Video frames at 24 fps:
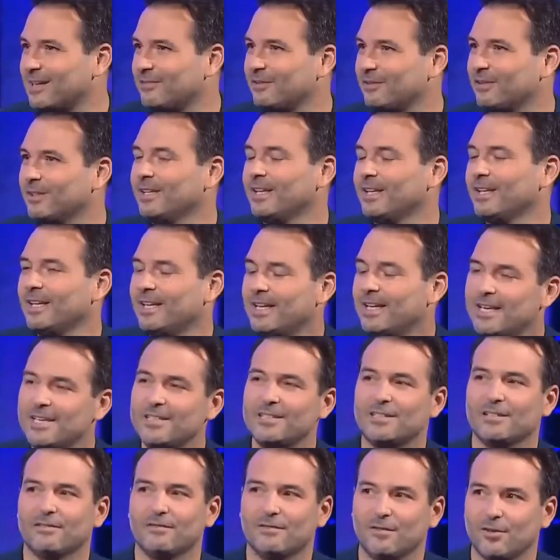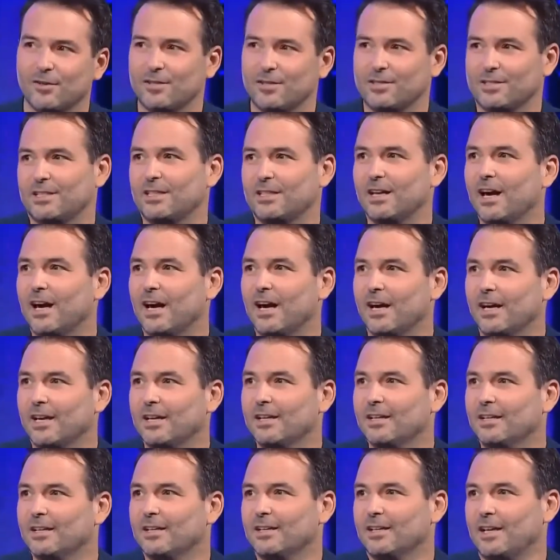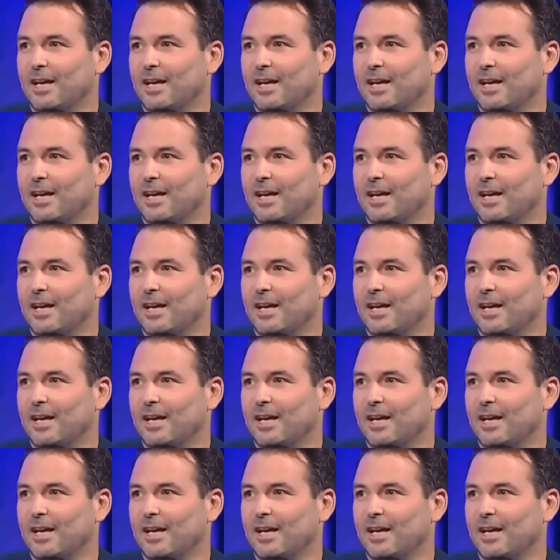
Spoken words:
level. He's the first guy,